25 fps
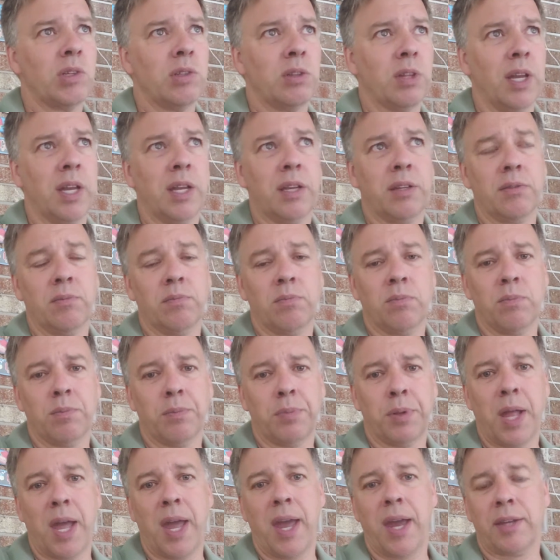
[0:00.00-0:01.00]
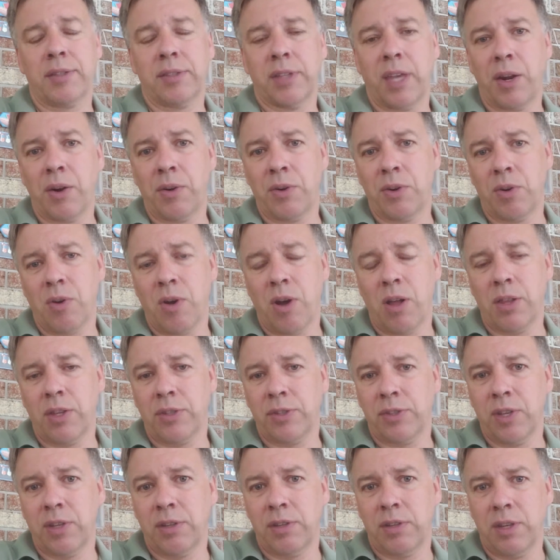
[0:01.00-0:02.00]
Like blacks, I don't know all the
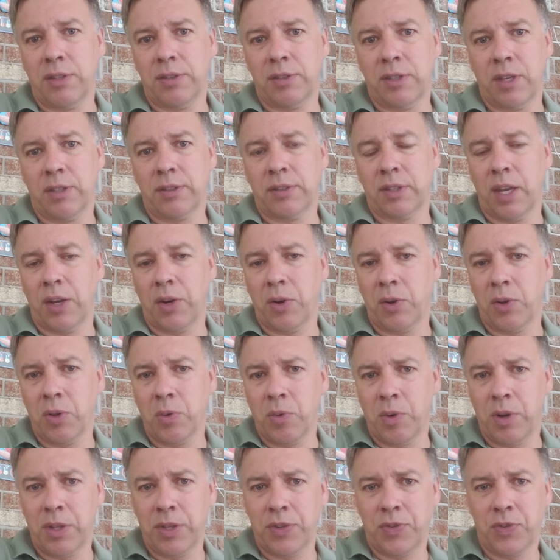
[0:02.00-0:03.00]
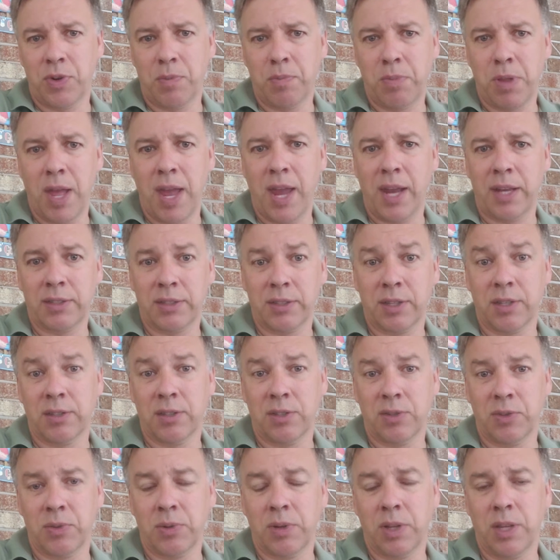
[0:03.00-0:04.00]
statistics. I know the ones for blacks because
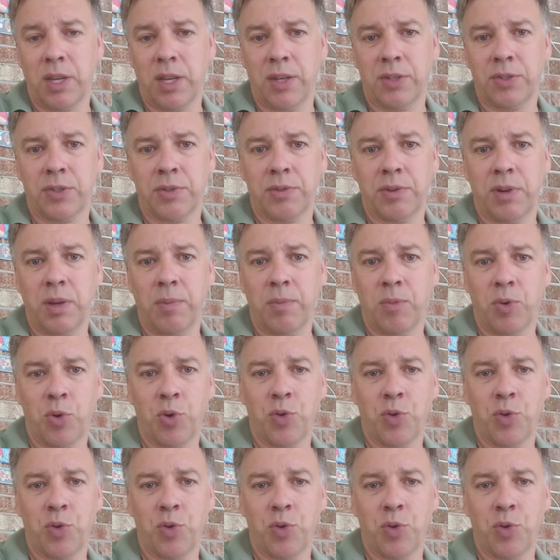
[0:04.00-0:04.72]
it's really extreme.